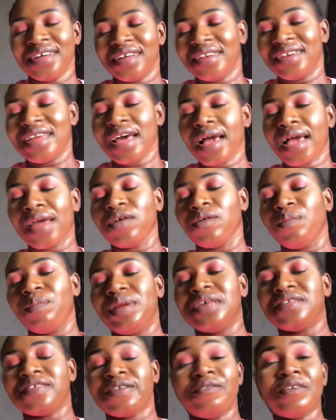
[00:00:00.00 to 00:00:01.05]
that kind of
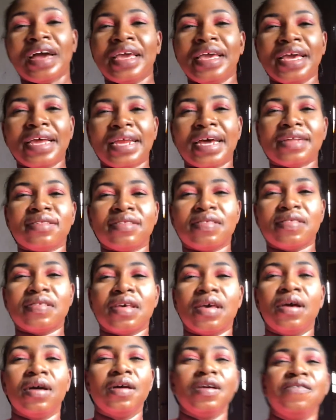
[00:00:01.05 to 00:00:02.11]
place if i hear that uh,
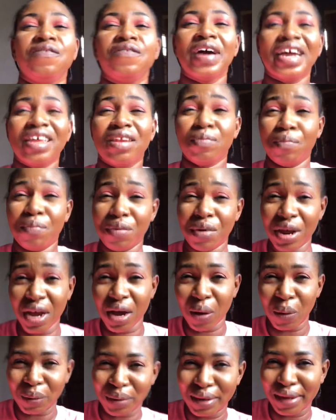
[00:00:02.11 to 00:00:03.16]
a fight break
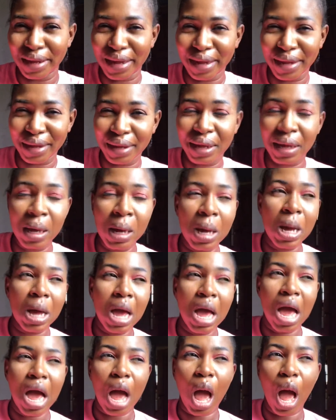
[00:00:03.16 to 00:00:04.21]
out there
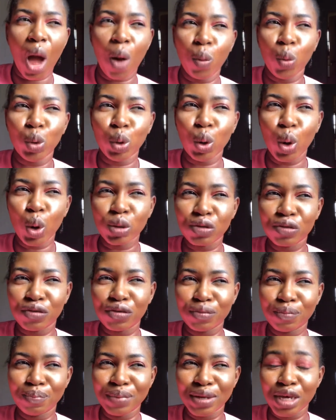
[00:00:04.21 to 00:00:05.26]
i will
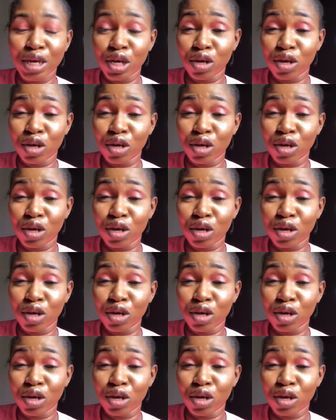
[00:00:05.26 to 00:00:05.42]
not be